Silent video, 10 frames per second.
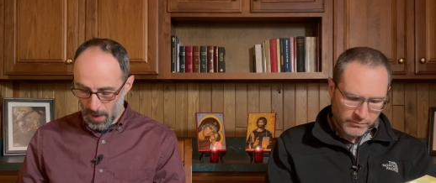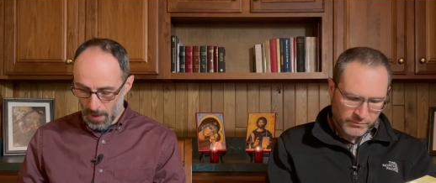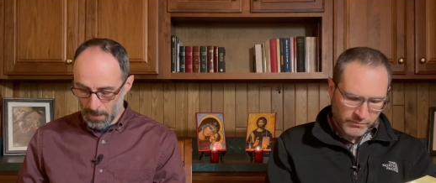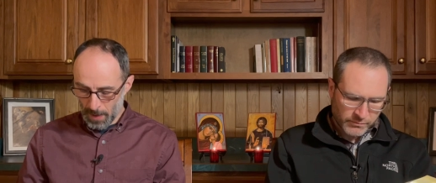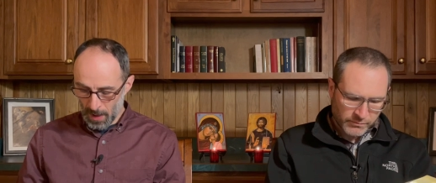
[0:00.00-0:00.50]

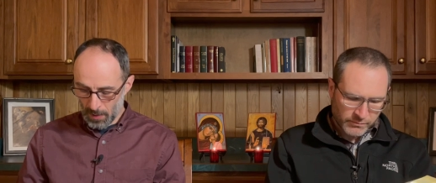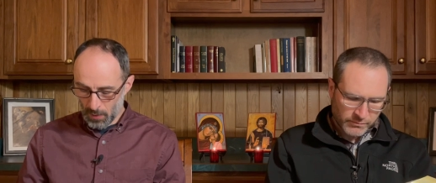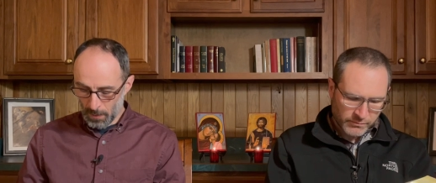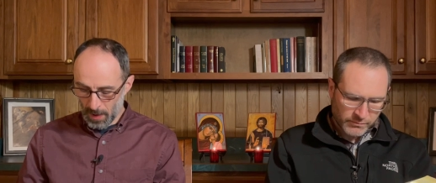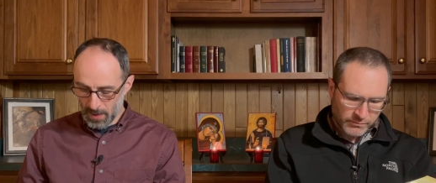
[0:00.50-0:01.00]
Speaker 1: a man
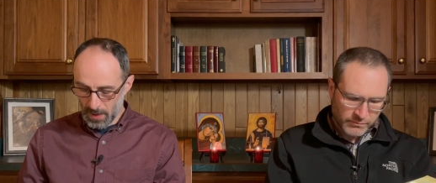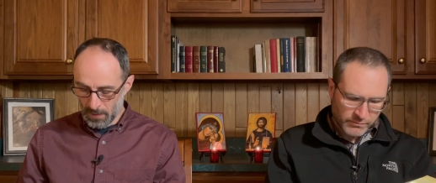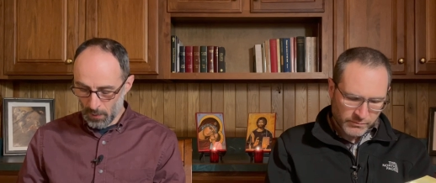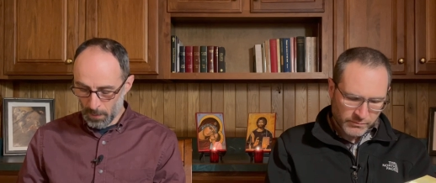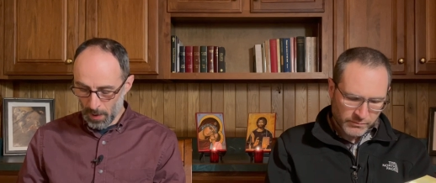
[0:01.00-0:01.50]
who makes
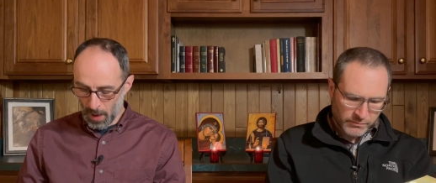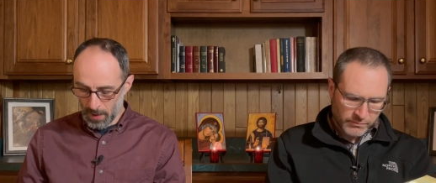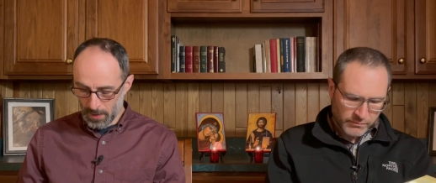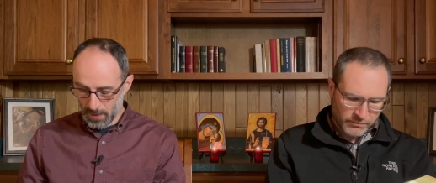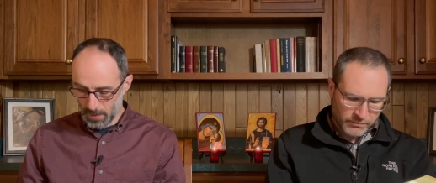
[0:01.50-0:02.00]
evil
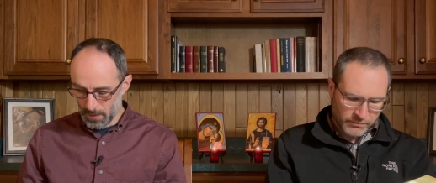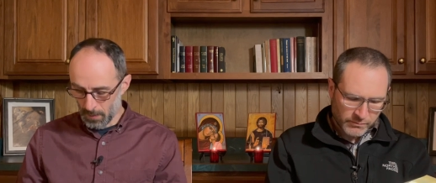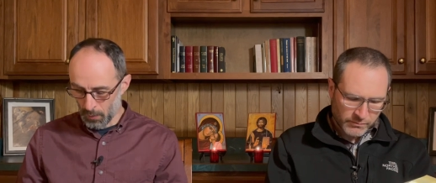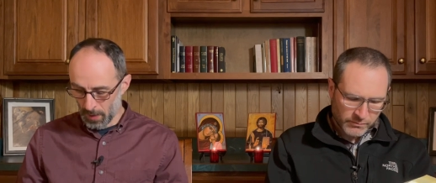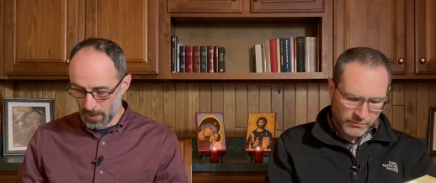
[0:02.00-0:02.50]
plots
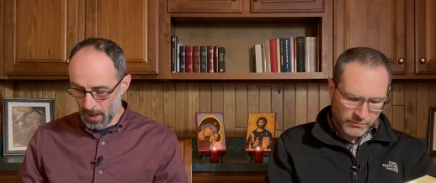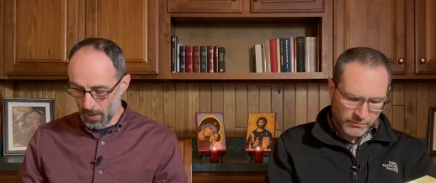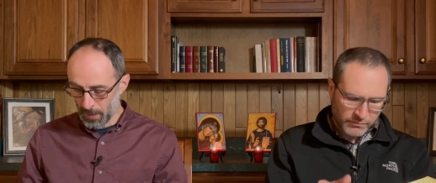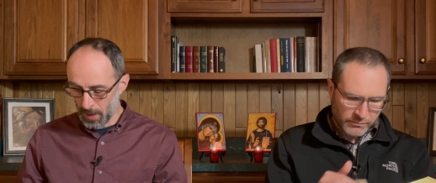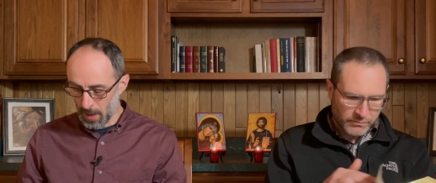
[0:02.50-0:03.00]
to bring
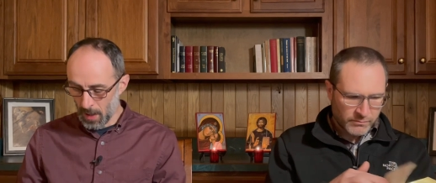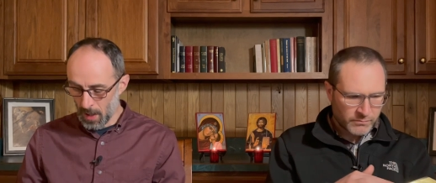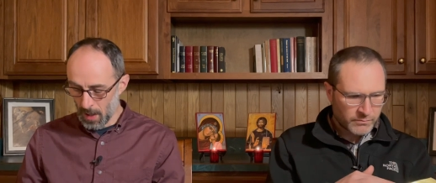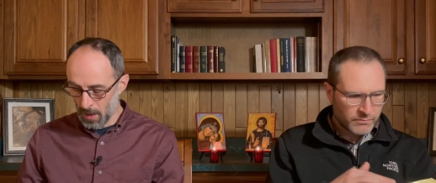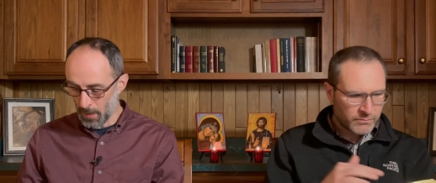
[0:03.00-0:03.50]
down the
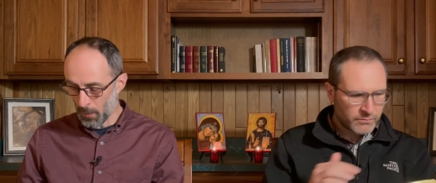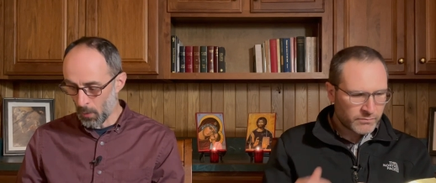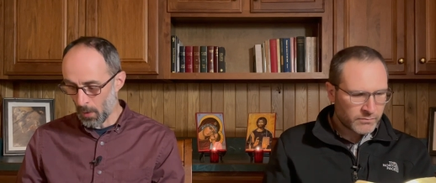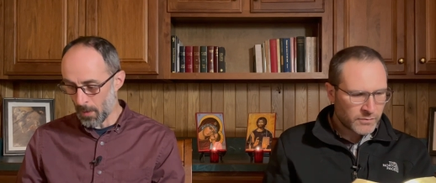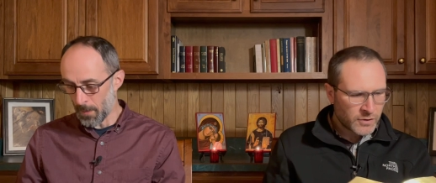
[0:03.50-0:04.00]
needy and the
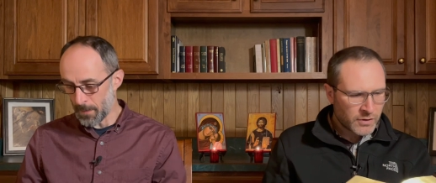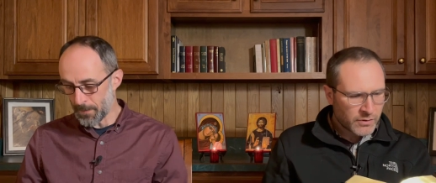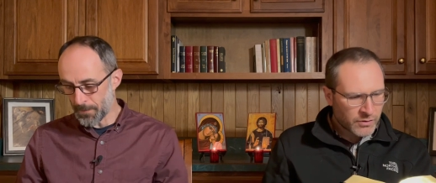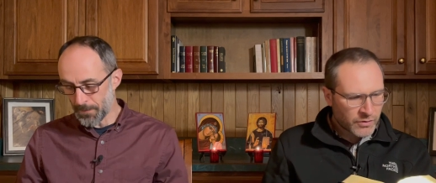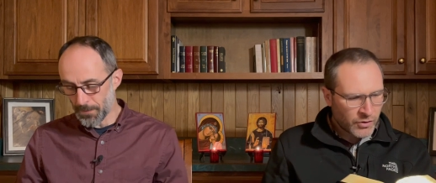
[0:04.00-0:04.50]
poor.
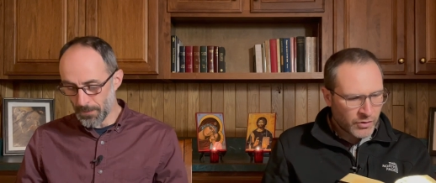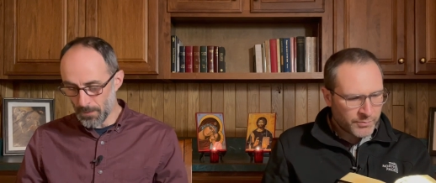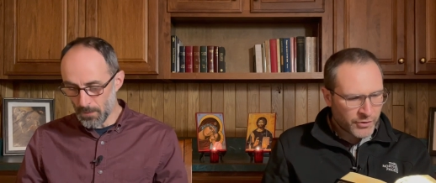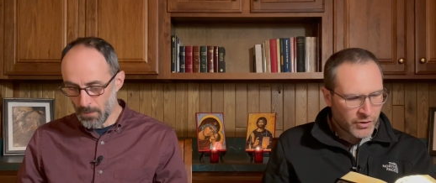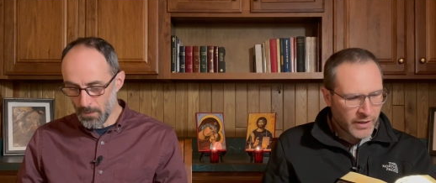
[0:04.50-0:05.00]

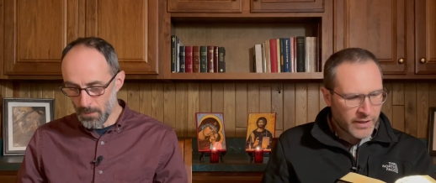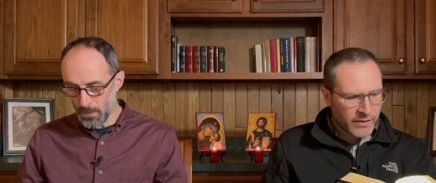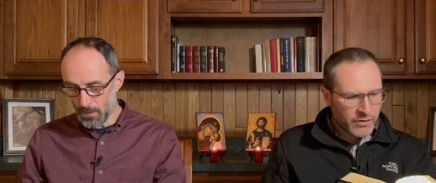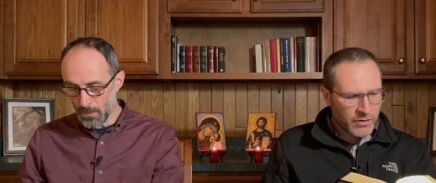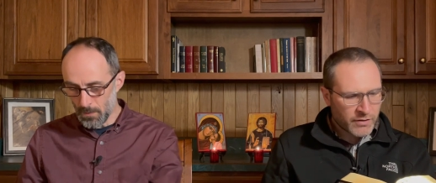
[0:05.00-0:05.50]
Speaker 2: Calm your
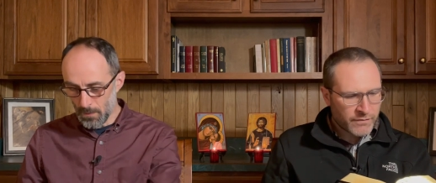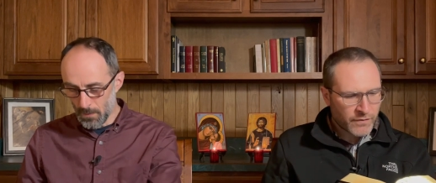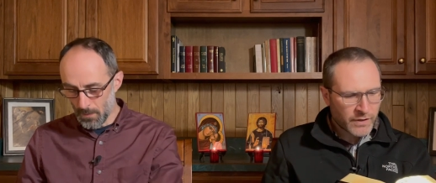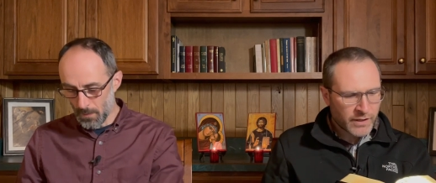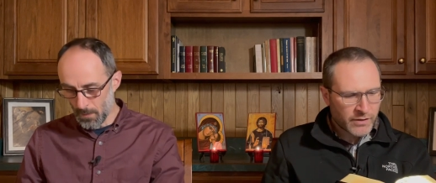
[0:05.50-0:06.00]
anger and
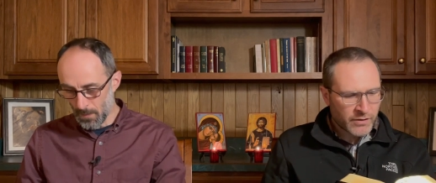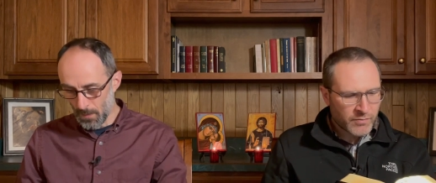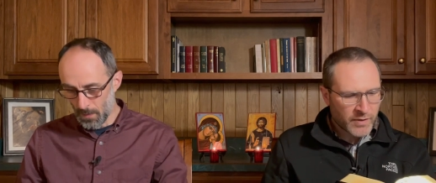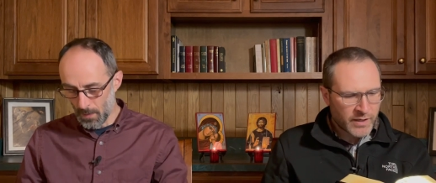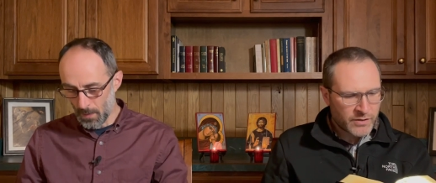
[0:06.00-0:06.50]
forget your
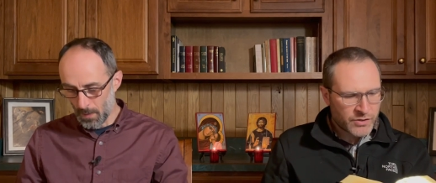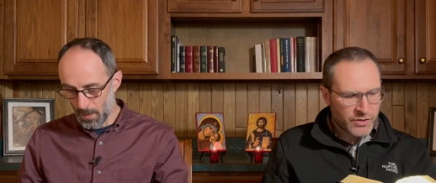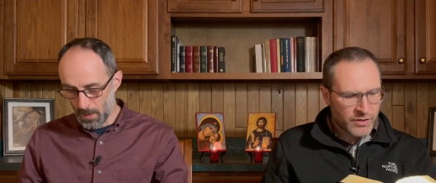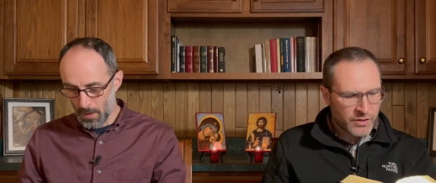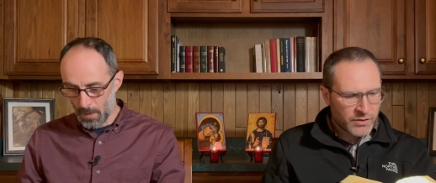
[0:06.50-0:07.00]

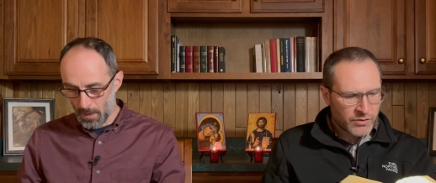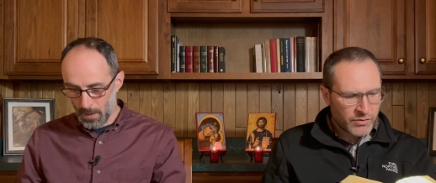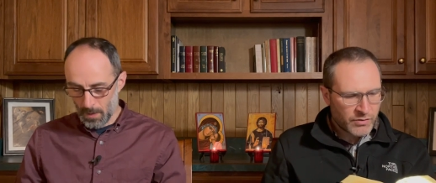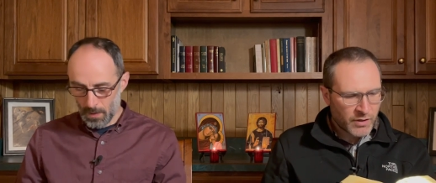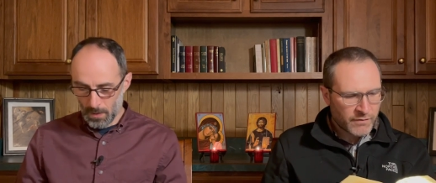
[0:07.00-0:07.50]
rage.
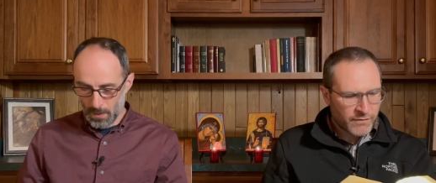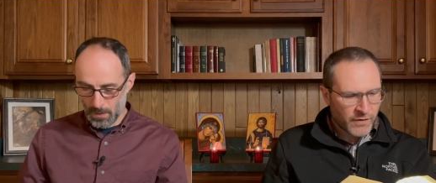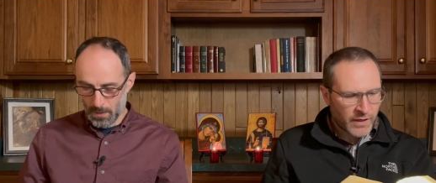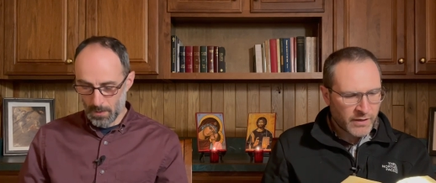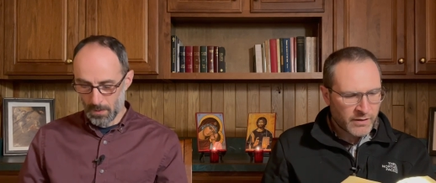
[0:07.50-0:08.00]
Do not
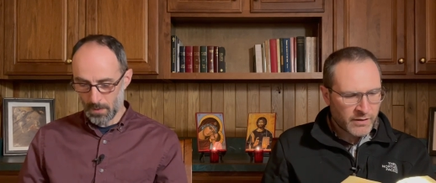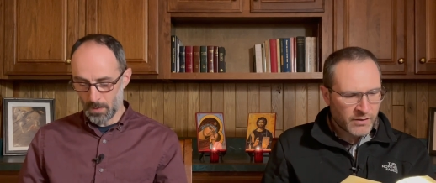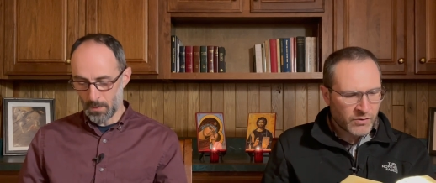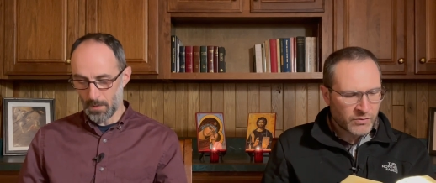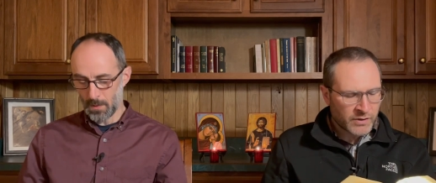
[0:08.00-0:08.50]
fret,
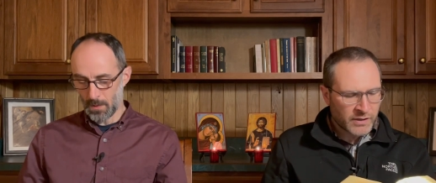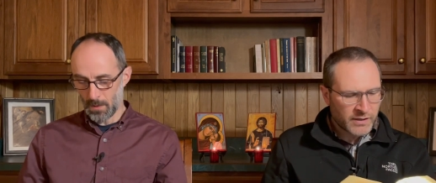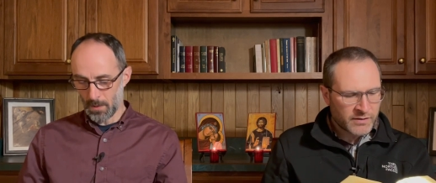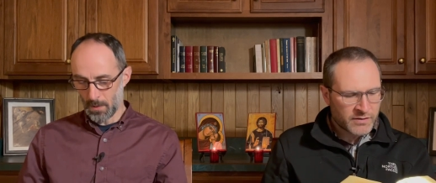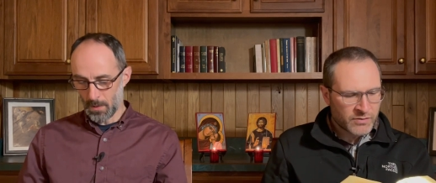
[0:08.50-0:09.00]
it only
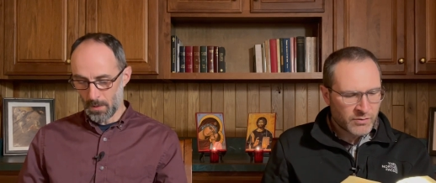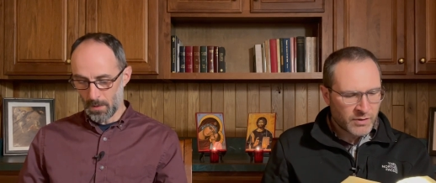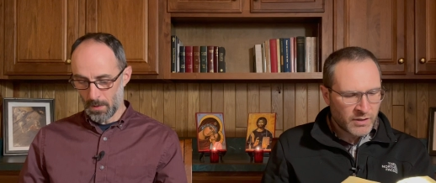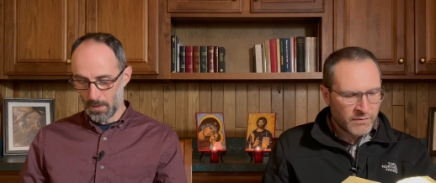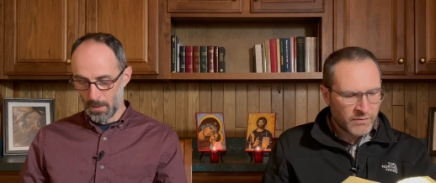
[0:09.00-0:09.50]
leads
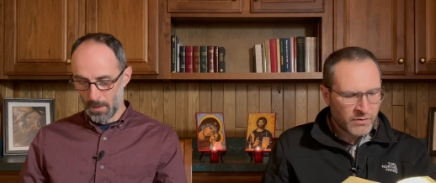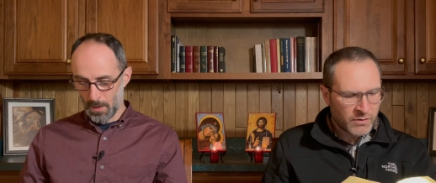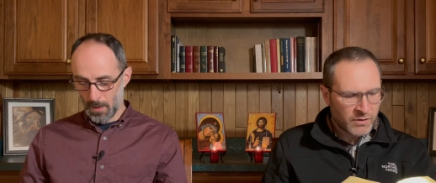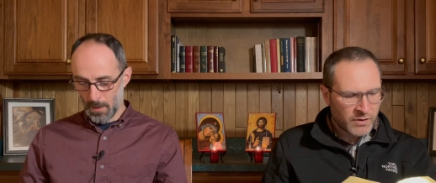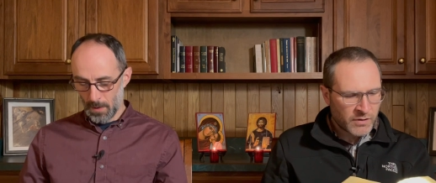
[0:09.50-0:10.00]
to
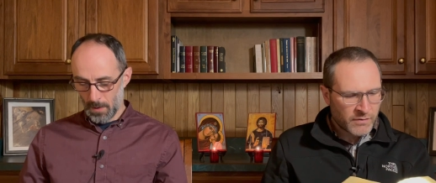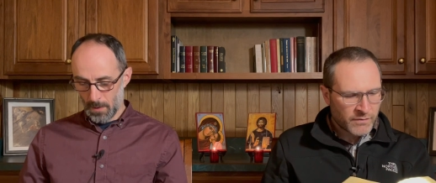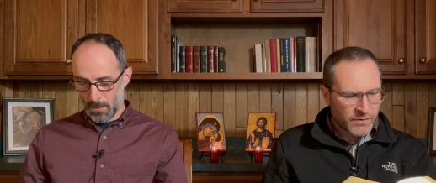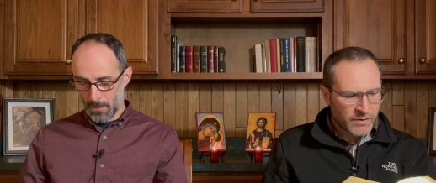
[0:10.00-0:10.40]
evil. For